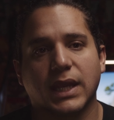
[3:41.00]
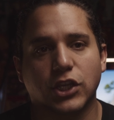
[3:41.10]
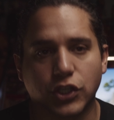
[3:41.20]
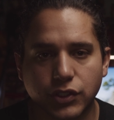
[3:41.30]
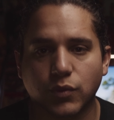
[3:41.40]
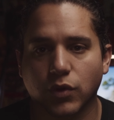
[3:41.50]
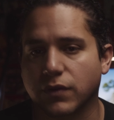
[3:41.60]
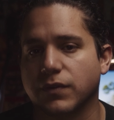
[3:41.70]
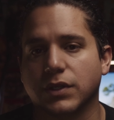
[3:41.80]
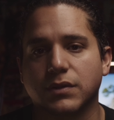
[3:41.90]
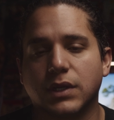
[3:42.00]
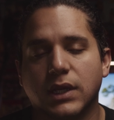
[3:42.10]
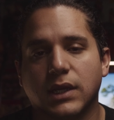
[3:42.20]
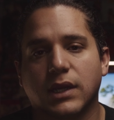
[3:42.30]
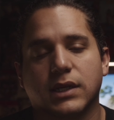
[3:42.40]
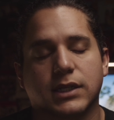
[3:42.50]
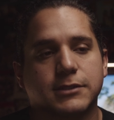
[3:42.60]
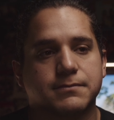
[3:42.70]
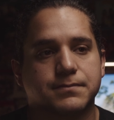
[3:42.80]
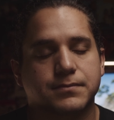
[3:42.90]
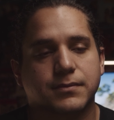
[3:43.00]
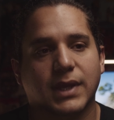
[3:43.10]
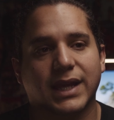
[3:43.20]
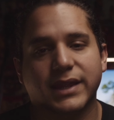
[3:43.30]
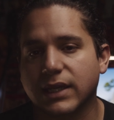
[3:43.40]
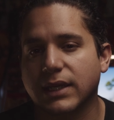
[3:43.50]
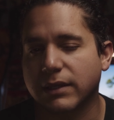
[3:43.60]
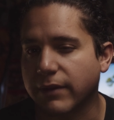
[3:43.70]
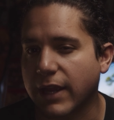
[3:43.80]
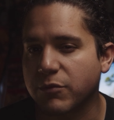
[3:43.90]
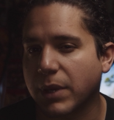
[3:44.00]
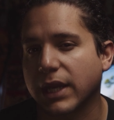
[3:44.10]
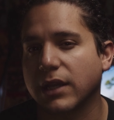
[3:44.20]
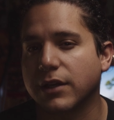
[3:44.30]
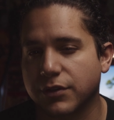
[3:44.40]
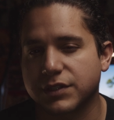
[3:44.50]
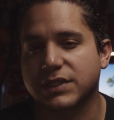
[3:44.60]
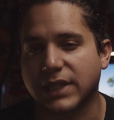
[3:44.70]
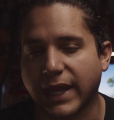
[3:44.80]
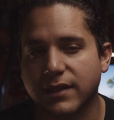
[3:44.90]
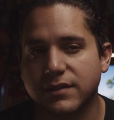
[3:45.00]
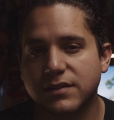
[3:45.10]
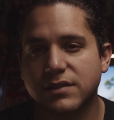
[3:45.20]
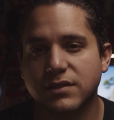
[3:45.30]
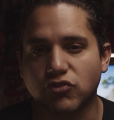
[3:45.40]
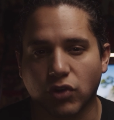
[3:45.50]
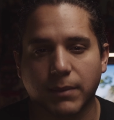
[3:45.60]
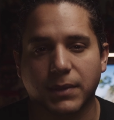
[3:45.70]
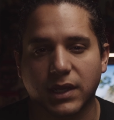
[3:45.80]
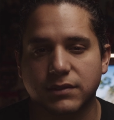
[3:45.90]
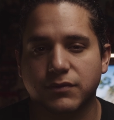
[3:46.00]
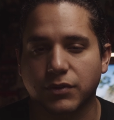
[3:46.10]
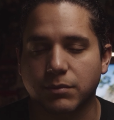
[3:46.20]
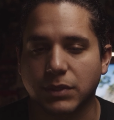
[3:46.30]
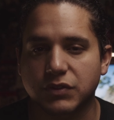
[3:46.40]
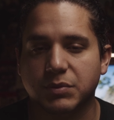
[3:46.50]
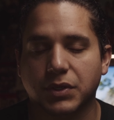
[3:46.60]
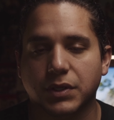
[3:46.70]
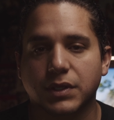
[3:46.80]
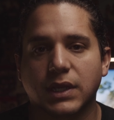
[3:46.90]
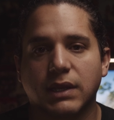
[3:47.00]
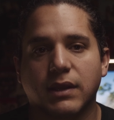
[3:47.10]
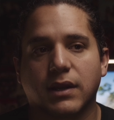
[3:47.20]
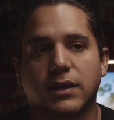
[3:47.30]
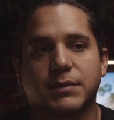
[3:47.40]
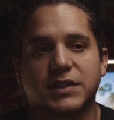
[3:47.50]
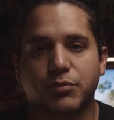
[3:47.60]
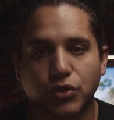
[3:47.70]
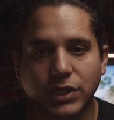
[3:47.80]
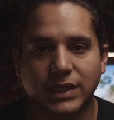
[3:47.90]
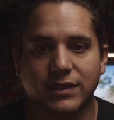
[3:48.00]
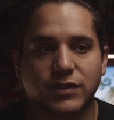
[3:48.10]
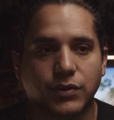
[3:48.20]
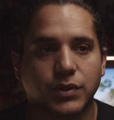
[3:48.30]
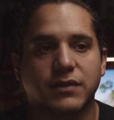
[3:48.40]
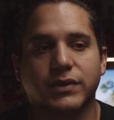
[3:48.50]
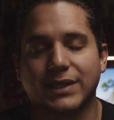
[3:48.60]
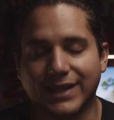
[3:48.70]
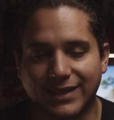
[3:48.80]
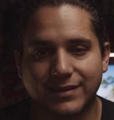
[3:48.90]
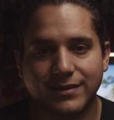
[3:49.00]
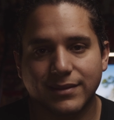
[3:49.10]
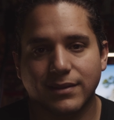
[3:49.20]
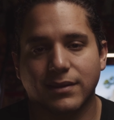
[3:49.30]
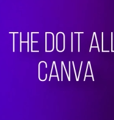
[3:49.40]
good workflow. I think everybody understands Dropbox for the most part. It's pretty intuitive and easy.